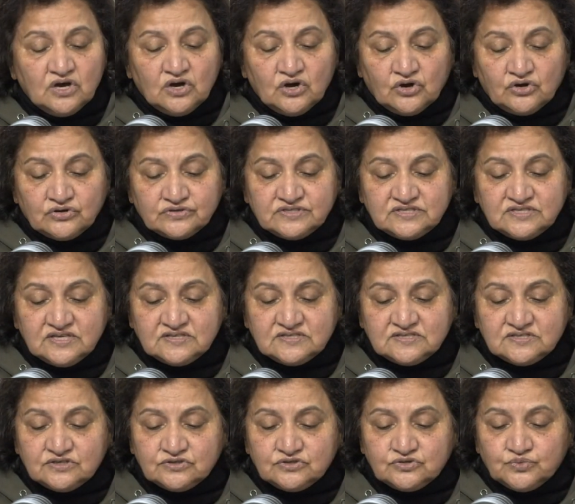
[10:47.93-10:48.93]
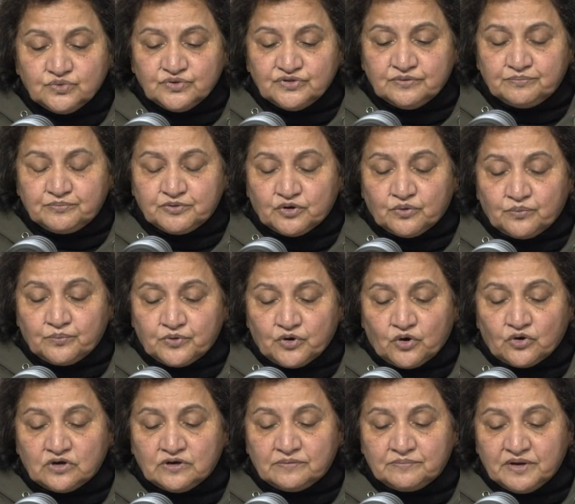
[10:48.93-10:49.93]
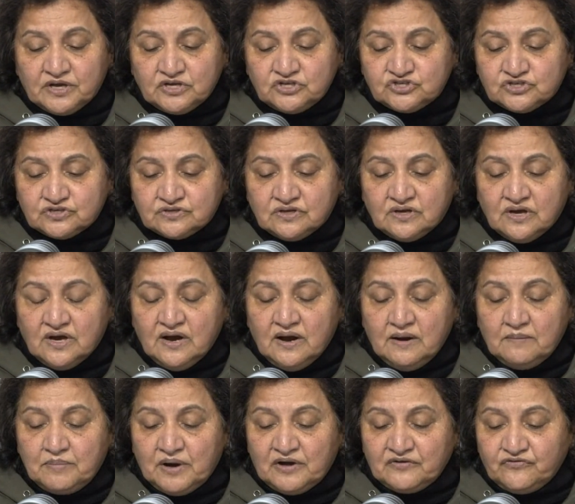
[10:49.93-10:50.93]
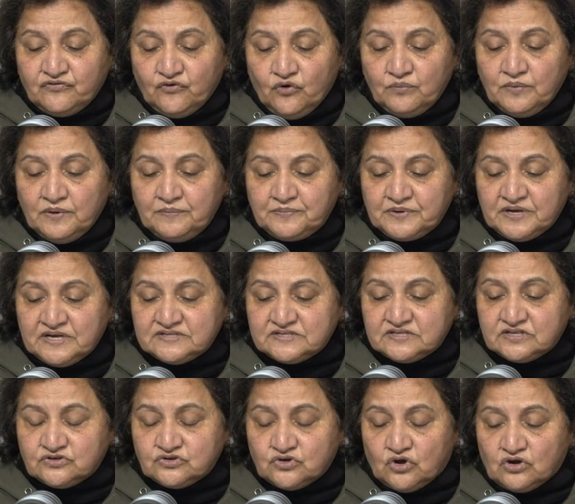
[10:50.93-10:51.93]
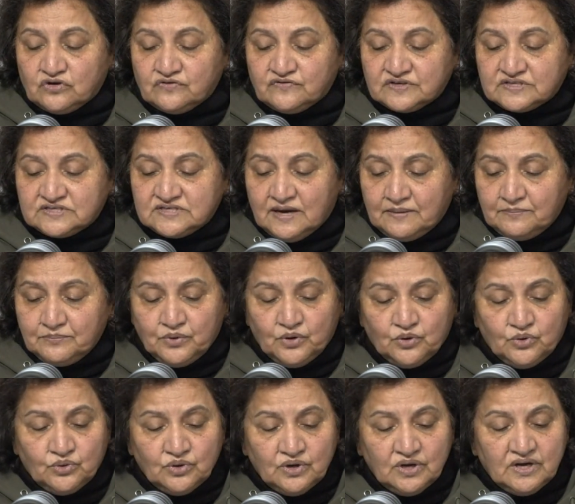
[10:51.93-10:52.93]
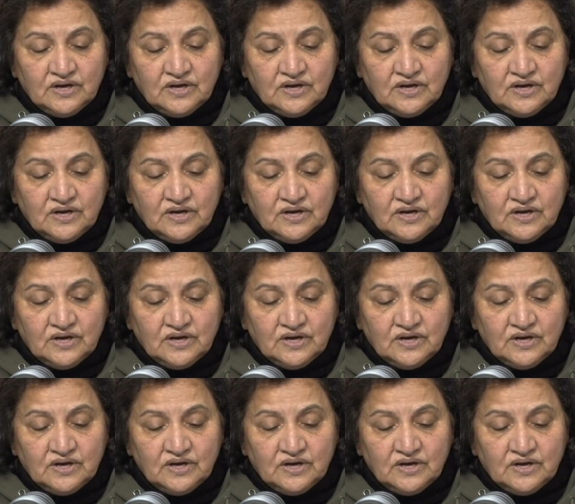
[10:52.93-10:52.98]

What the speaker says: consistent with the proclamation by former President Oliver Tambo,